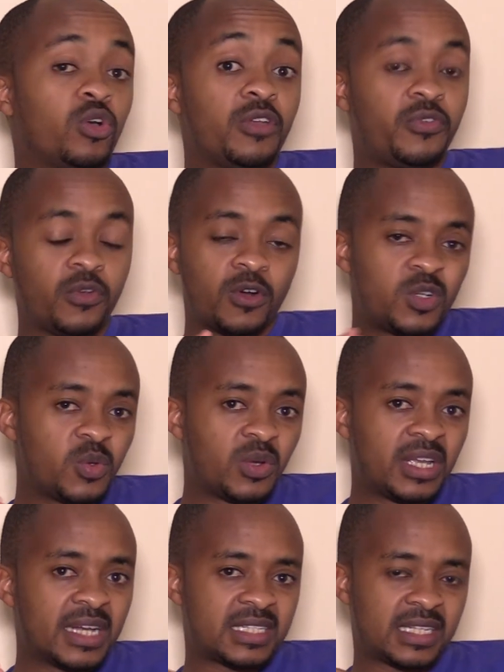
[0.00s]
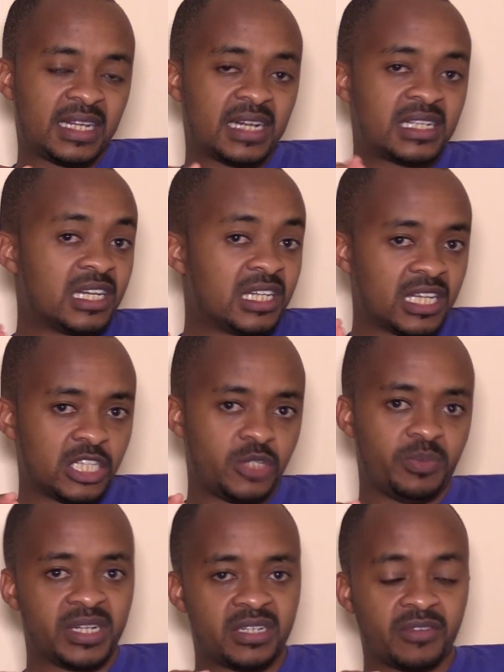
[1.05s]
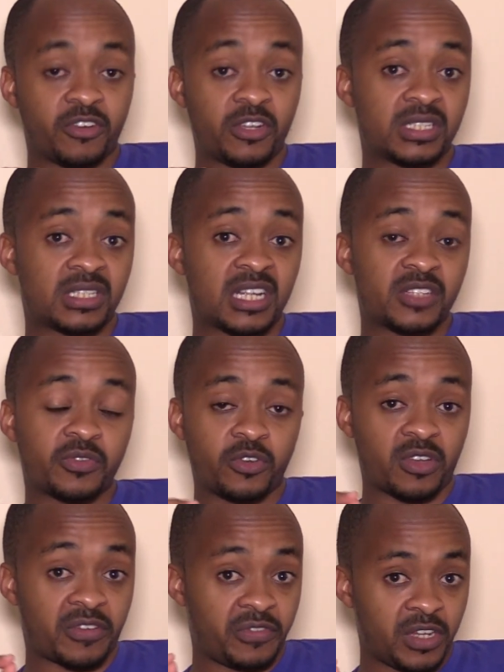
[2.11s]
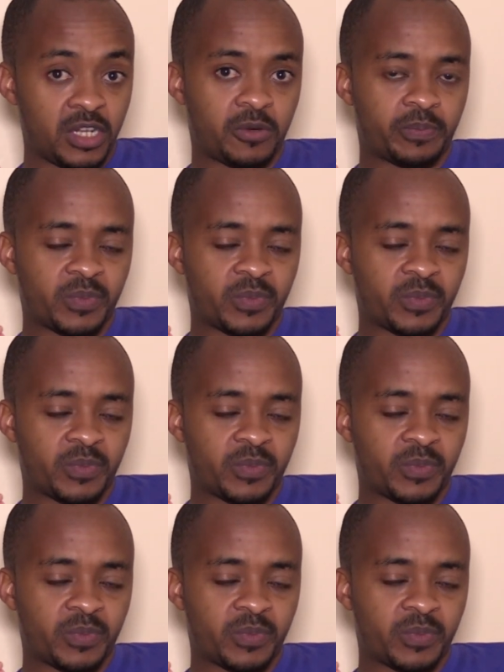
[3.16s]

if you want to get greater engagement, for instance, for your video,